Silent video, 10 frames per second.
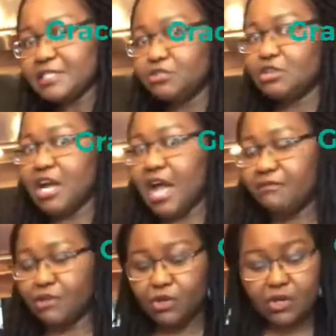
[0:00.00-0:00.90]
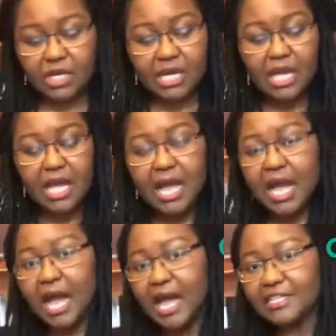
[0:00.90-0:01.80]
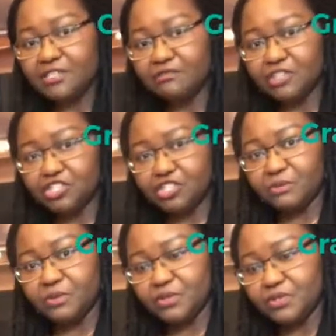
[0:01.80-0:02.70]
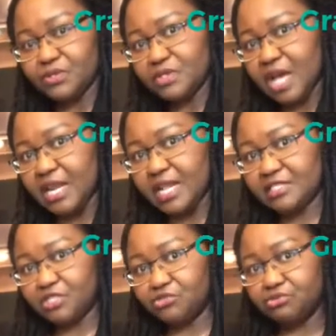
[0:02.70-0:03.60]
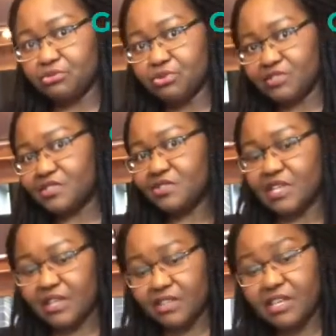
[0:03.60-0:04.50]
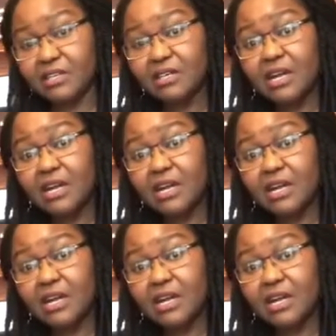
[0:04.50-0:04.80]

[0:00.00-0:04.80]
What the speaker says: you can have a look, add your vegetables and let it roast together,